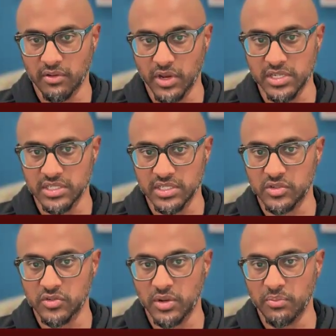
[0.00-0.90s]
and outrageous
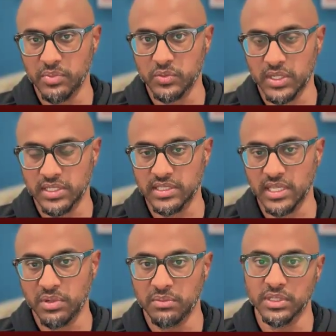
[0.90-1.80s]
as Trump is wont to
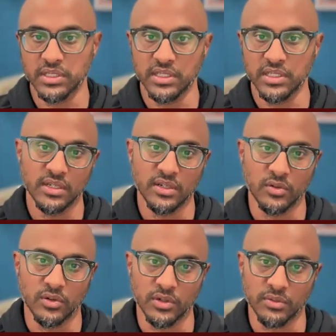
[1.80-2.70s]
say publicly
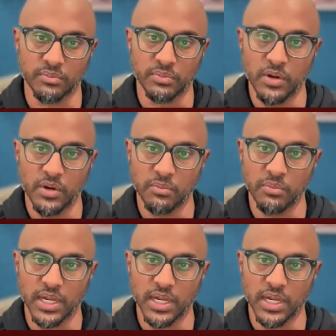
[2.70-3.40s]
or promote.